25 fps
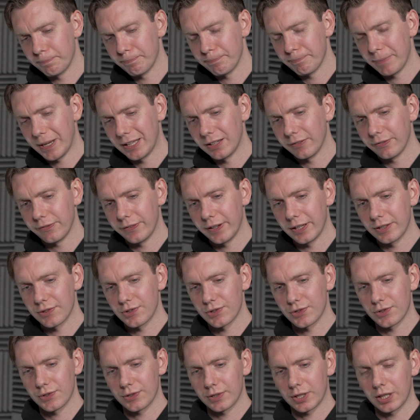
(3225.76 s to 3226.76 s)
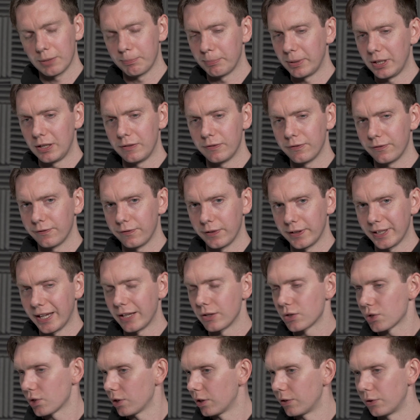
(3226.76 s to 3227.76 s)
benefits can be
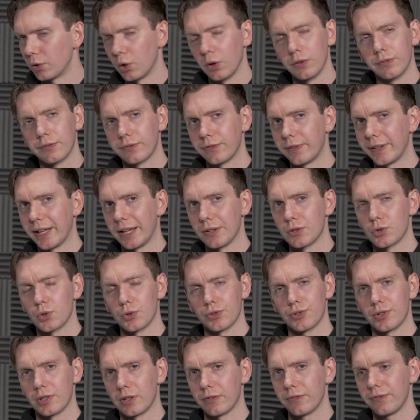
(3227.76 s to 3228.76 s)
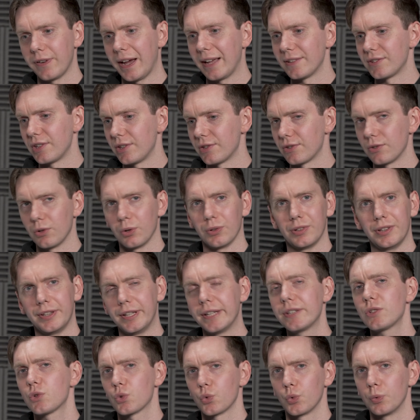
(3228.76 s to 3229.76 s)
financial and non-financial, so the fact it's not
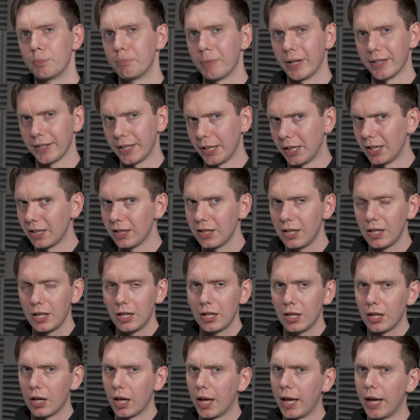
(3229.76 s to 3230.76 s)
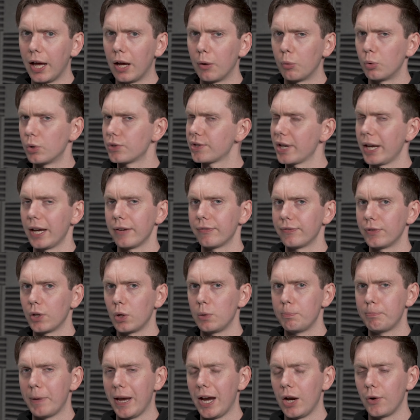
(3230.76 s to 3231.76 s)
literal money would have
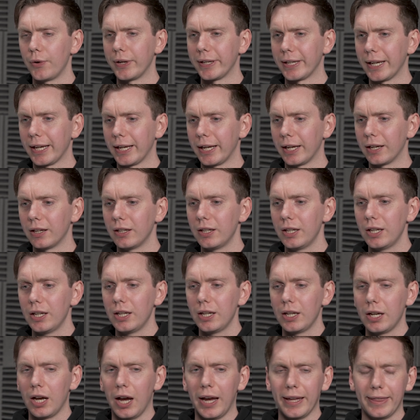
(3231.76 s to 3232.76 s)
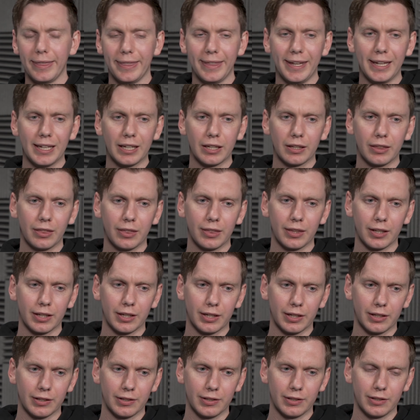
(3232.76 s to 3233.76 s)
no bearing here. I think
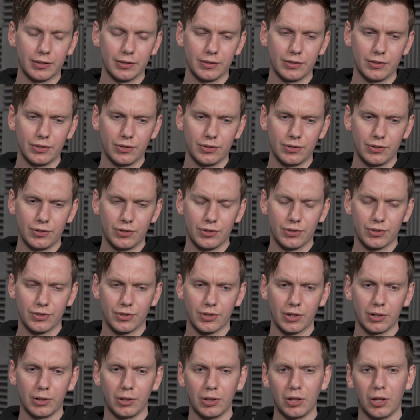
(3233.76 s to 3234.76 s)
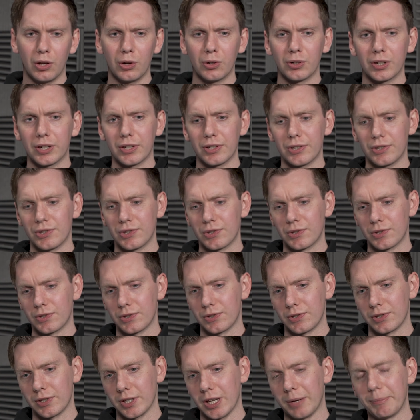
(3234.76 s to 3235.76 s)
that so long
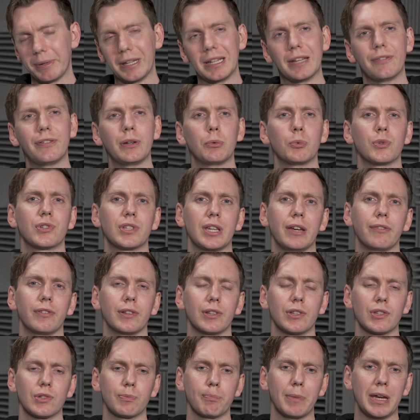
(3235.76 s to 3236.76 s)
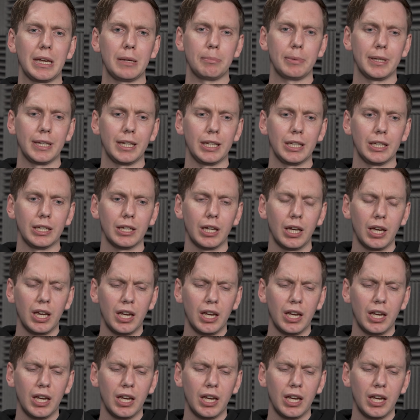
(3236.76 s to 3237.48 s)
as, if it was given as maybe